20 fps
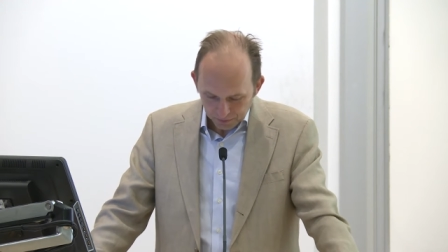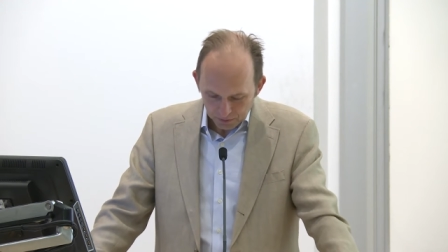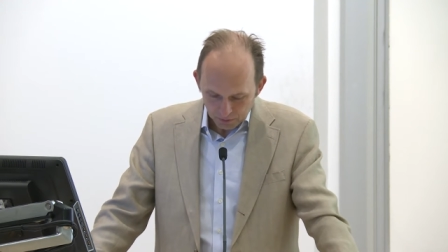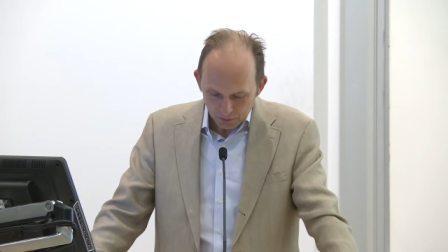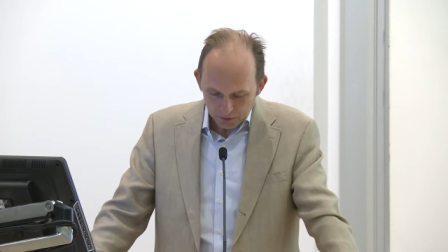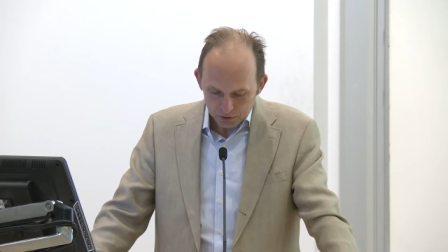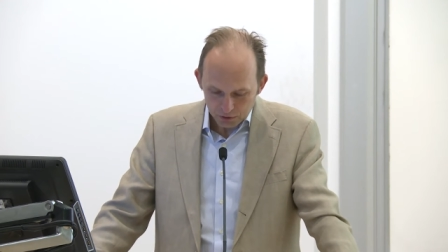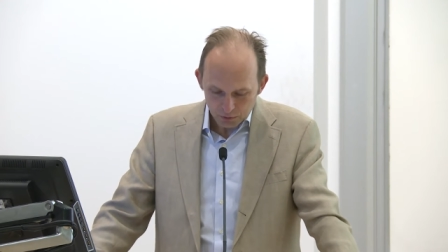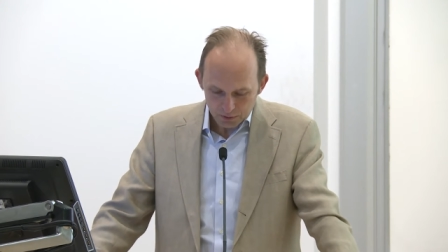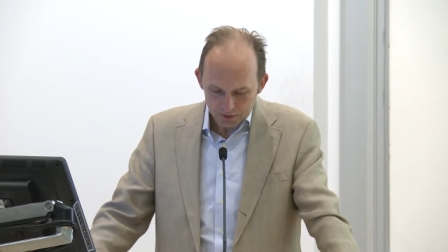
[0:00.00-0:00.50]

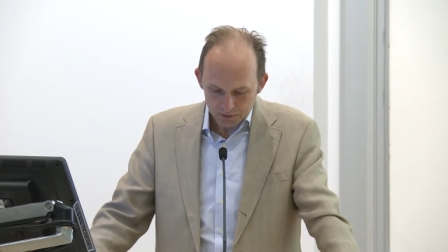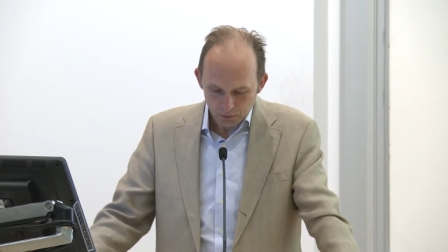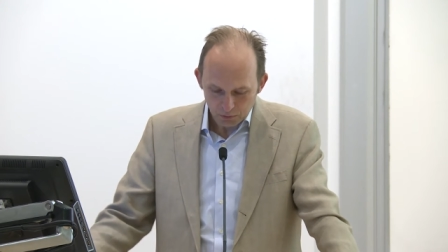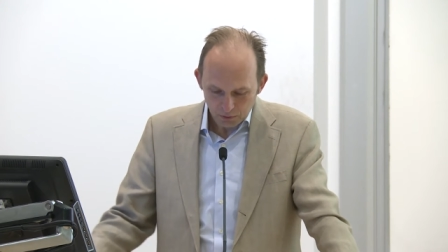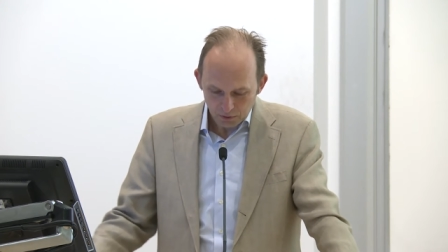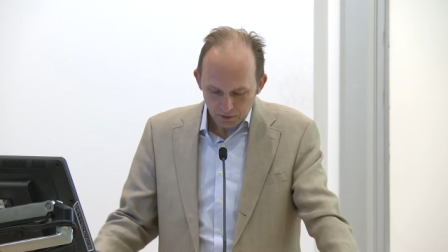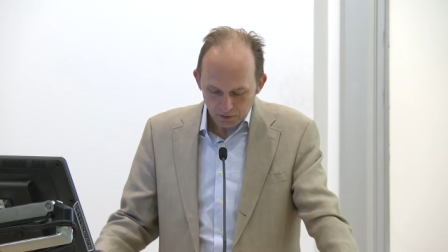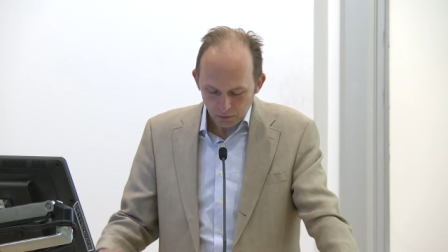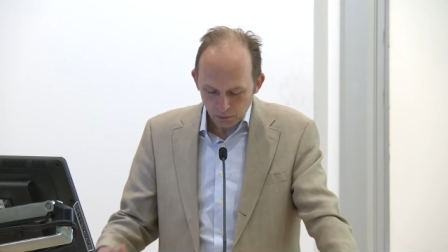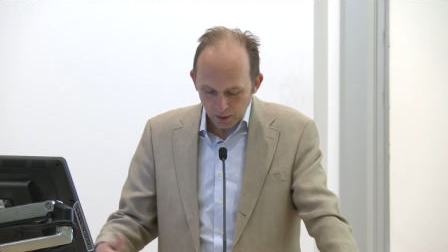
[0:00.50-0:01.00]
which was
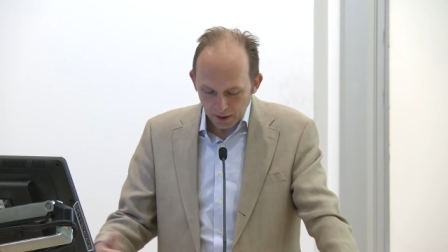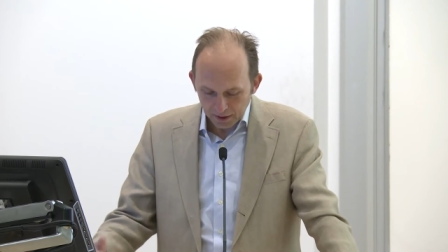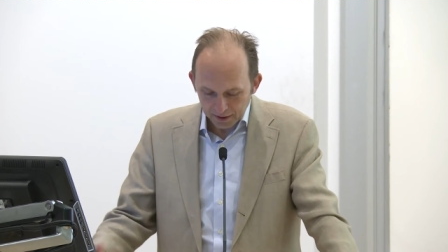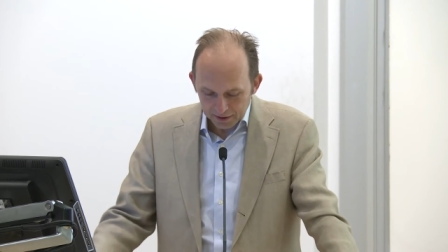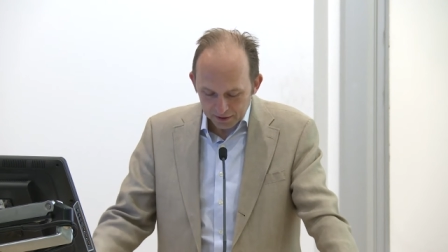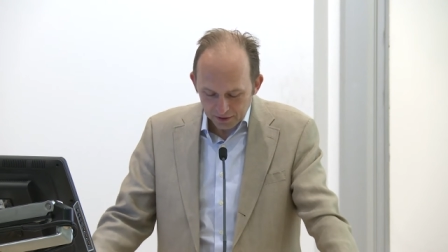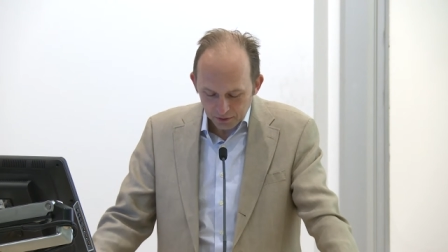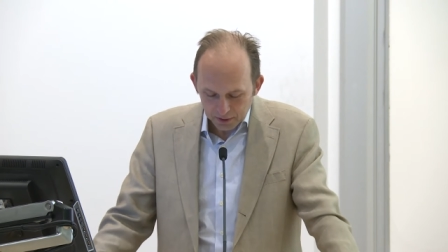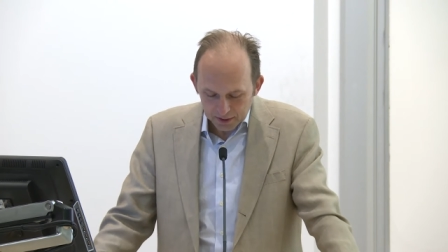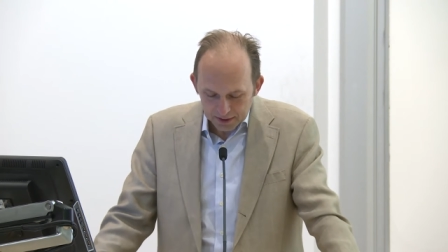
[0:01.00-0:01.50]
well
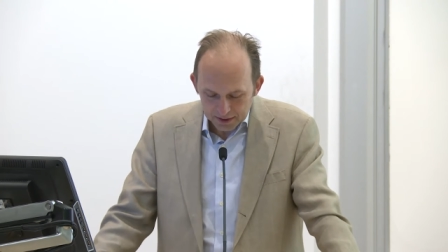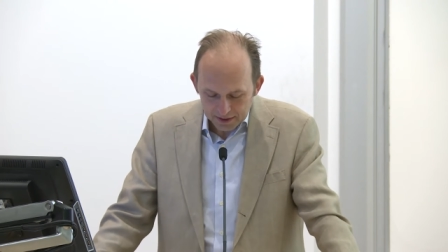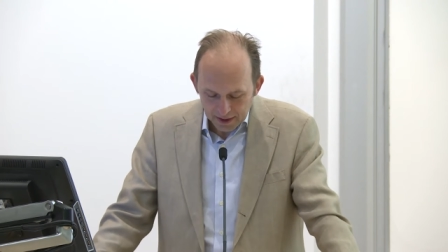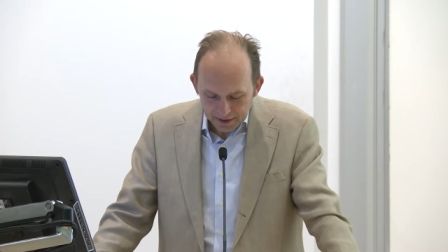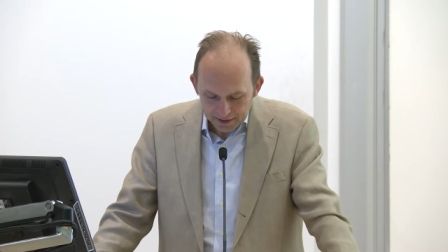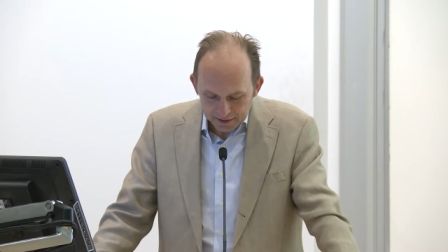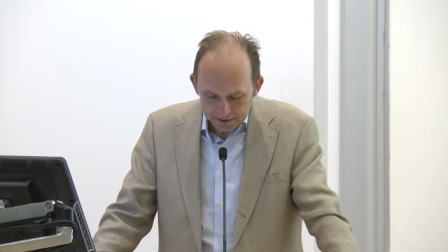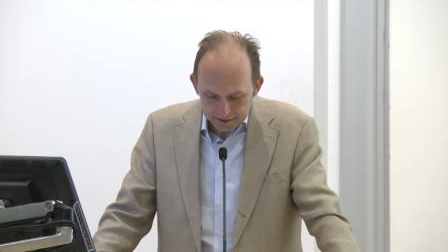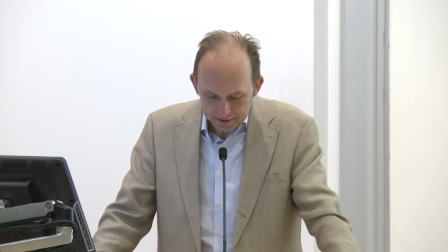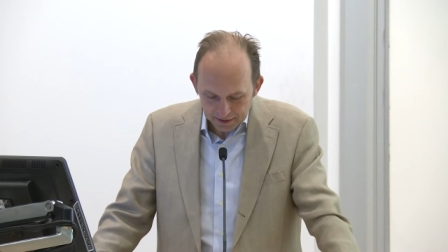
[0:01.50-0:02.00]
into its
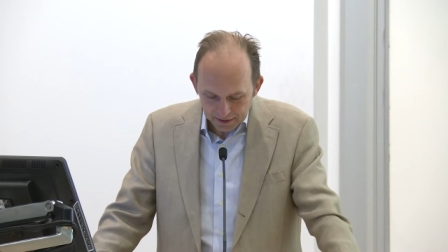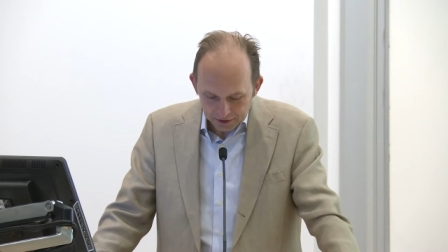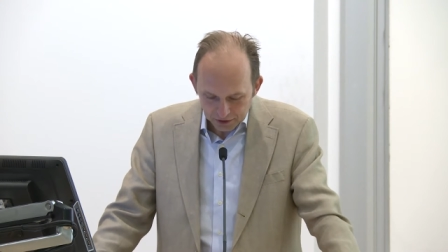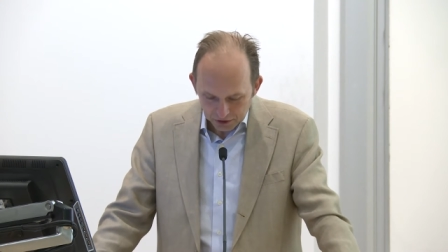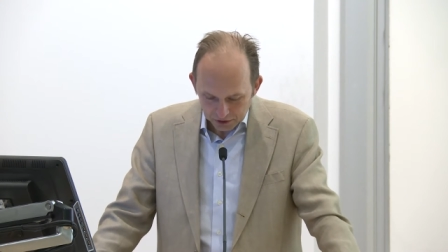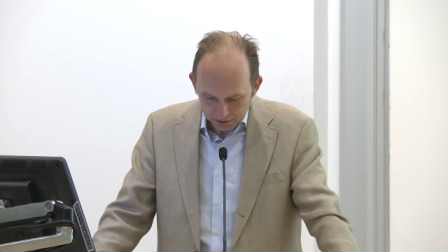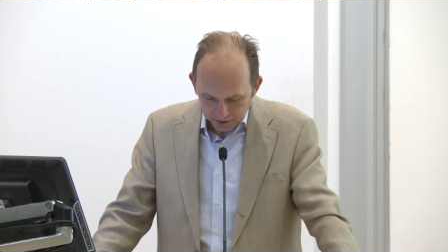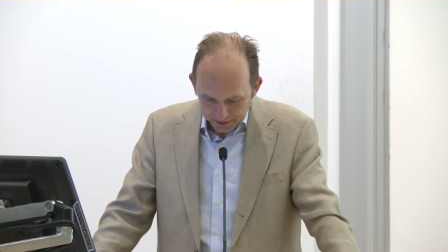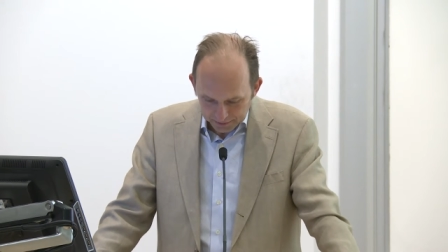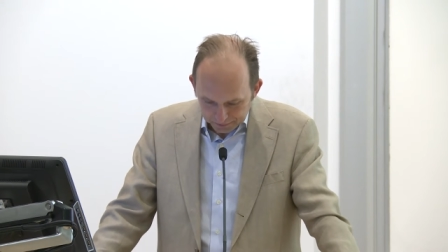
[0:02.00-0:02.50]
second
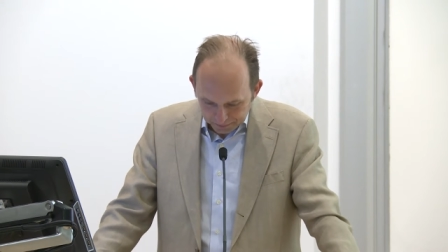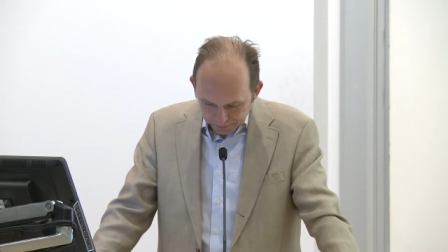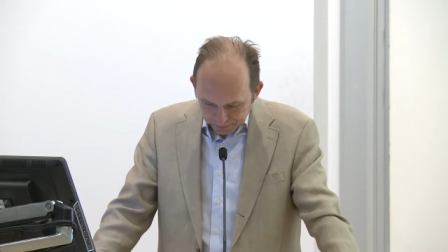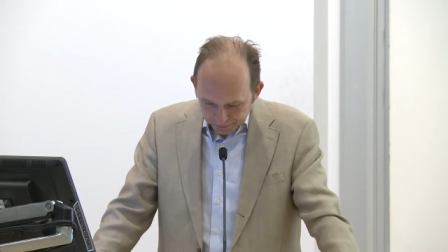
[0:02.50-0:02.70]
century.